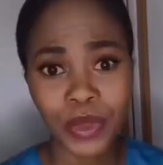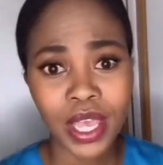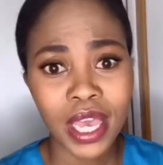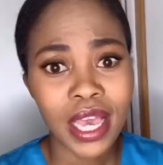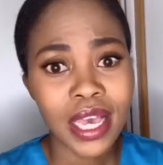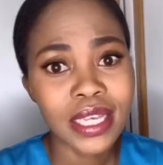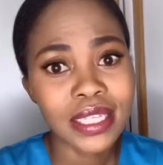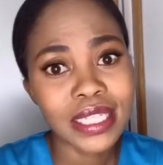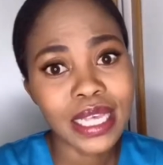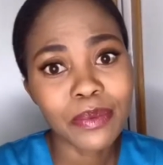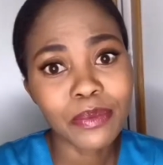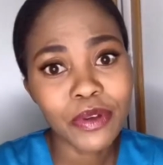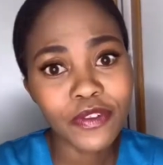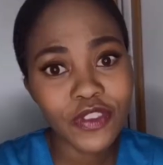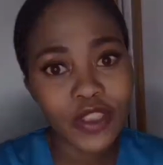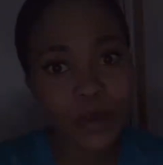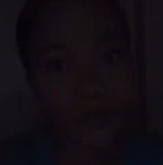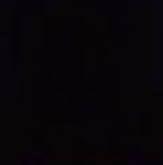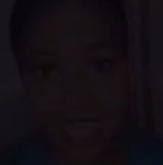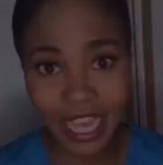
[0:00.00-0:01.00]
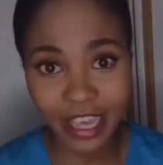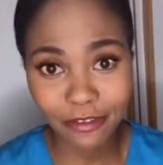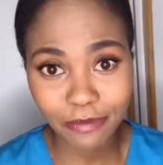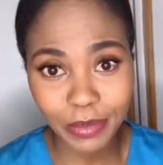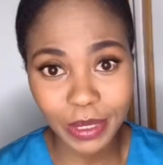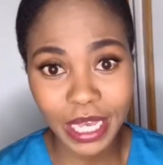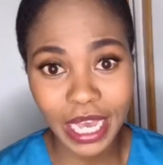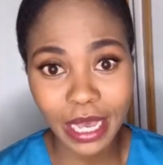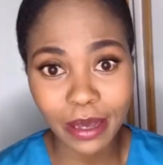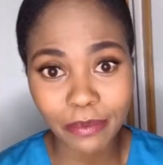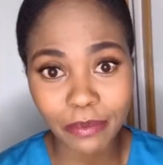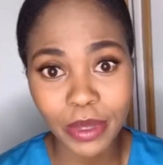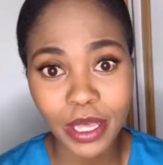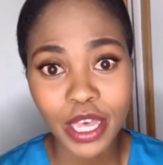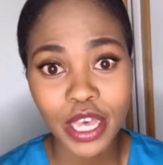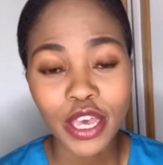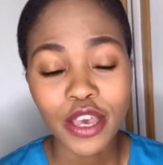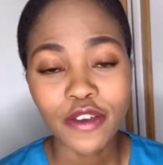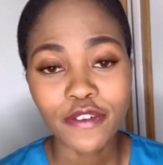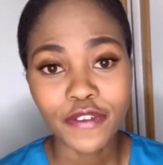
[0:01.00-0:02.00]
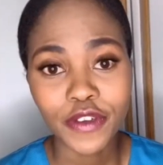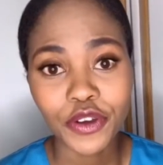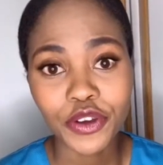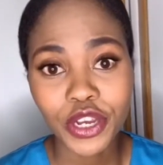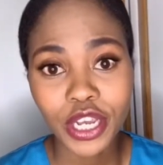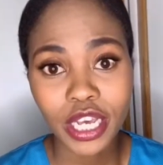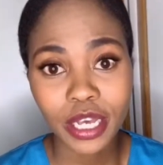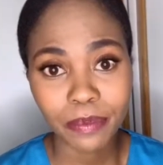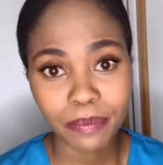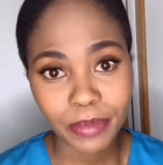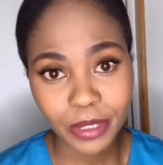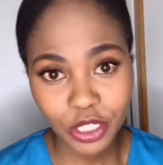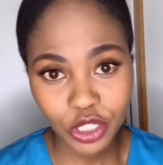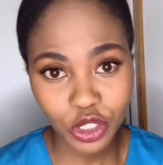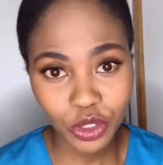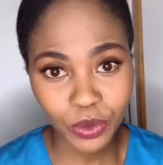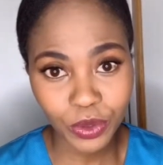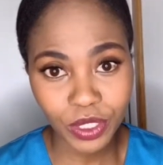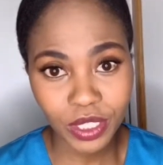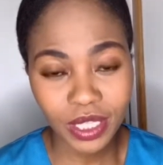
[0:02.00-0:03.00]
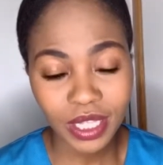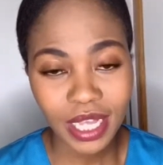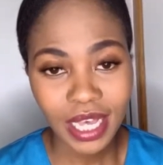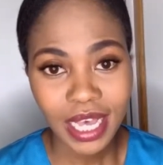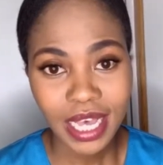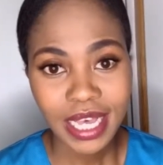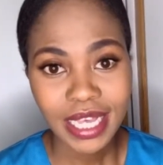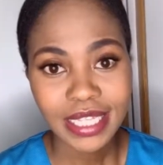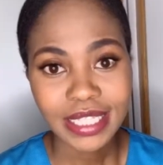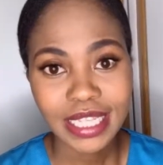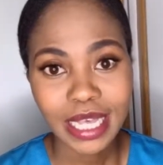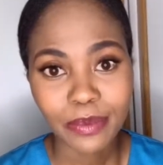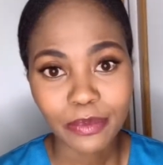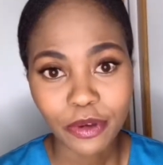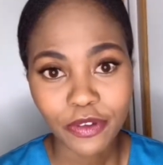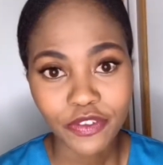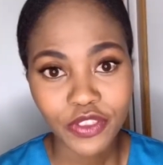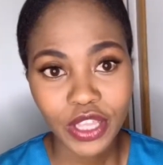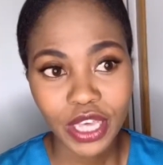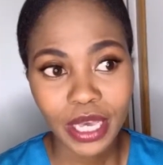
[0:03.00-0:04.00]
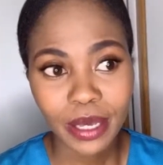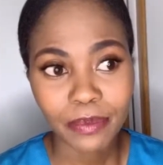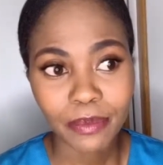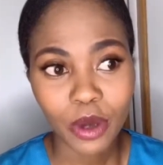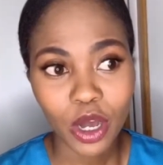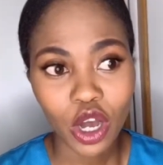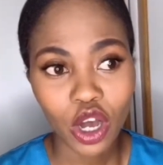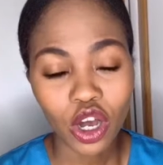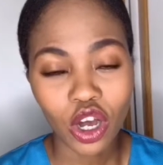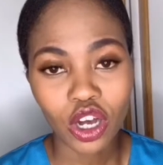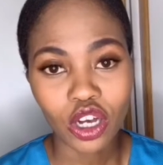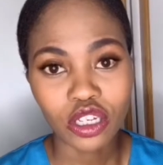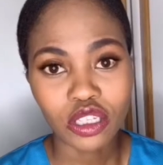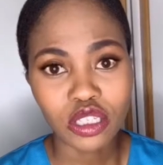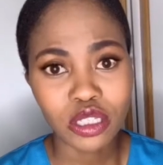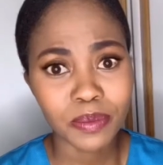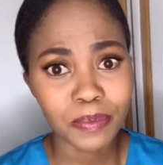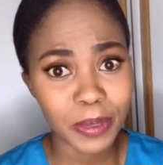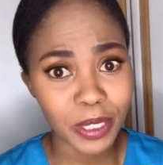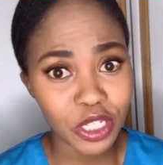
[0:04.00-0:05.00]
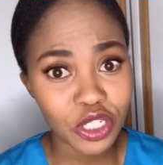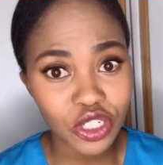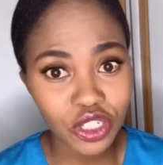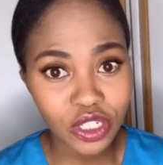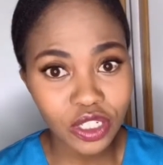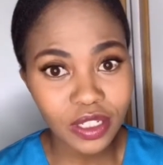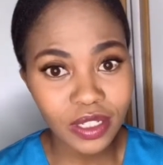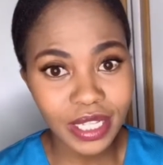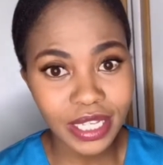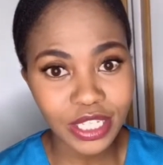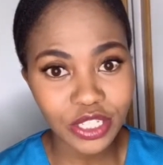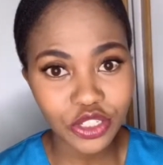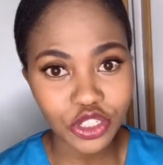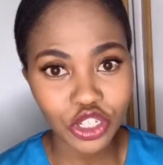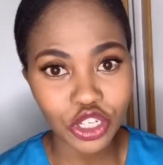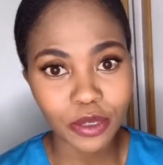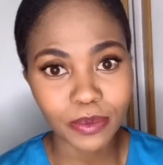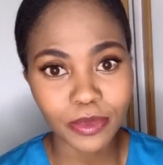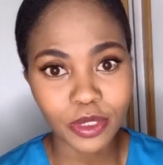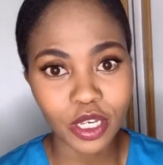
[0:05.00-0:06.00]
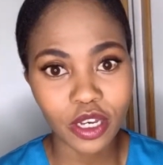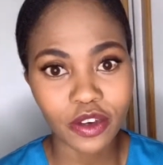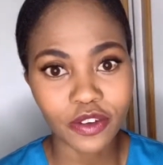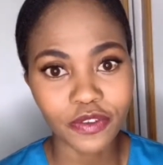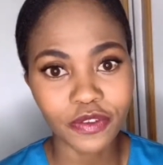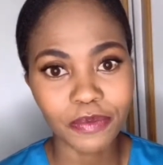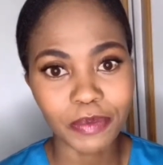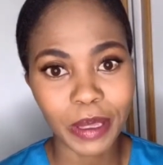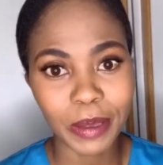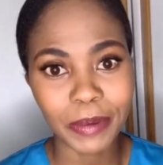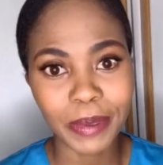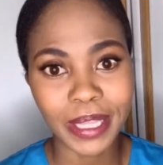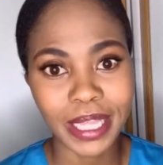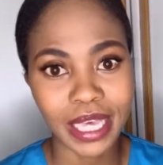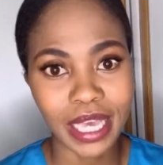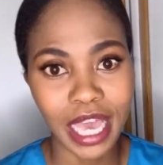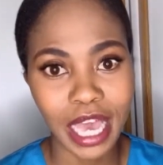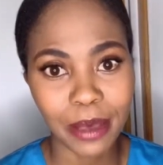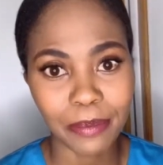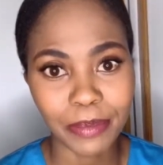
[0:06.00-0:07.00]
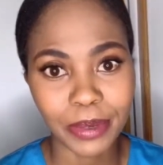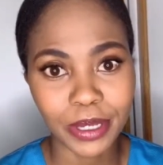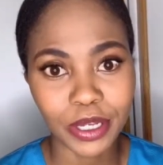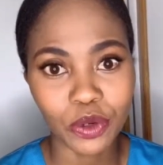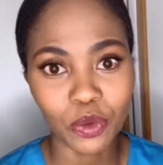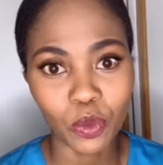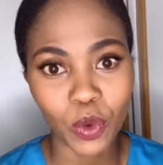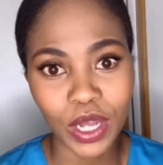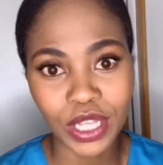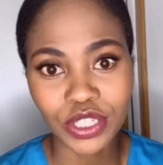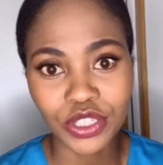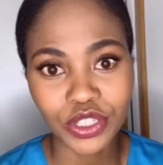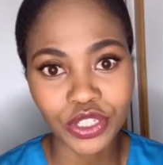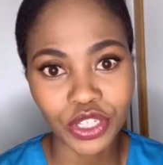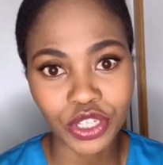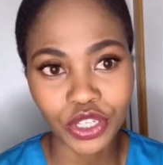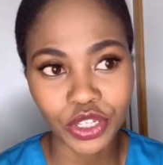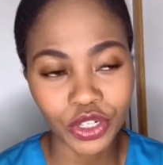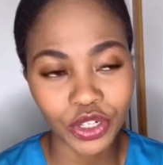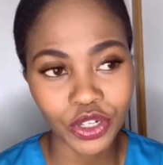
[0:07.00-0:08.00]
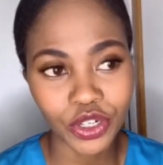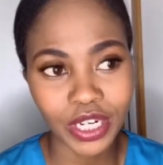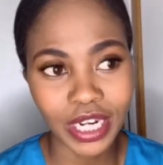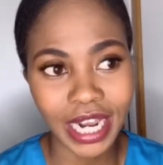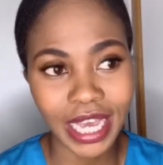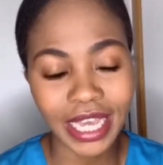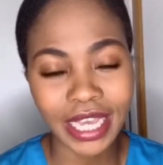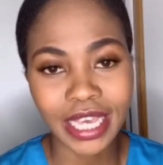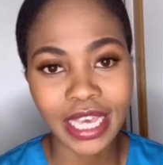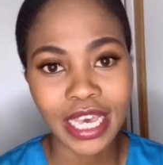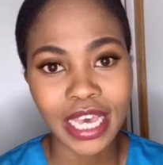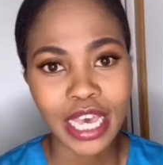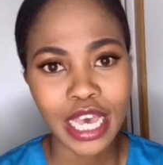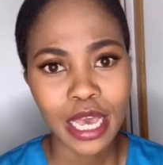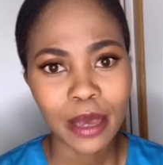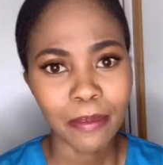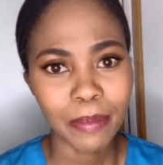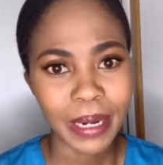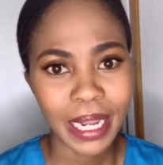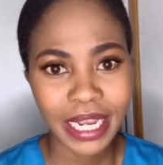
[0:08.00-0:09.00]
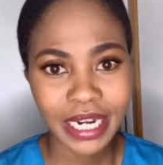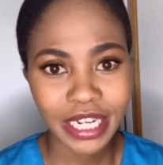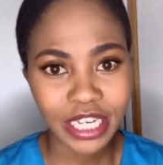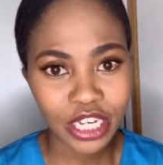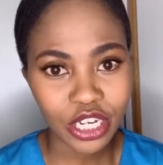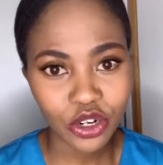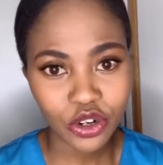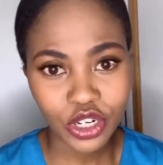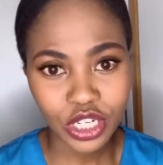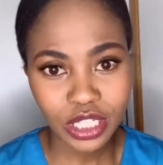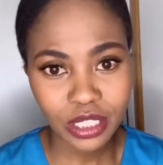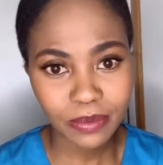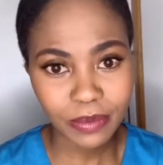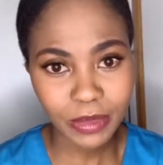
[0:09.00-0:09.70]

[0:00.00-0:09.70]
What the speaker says: Some of them have become very habitual. Some of them are special in terms of maybe they happen once a year, like planning a Christmas